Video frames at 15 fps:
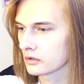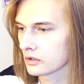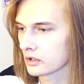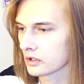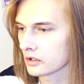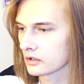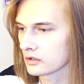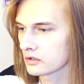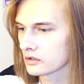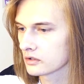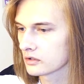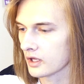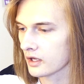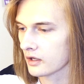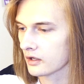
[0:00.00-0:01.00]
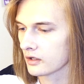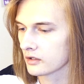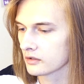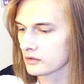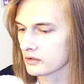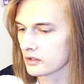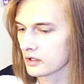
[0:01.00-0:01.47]
lot.
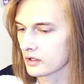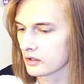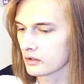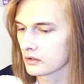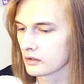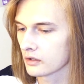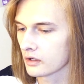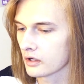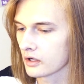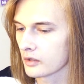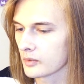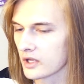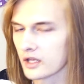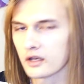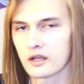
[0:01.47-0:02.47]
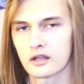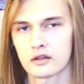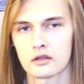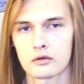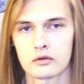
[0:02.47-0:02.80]
Yeah. And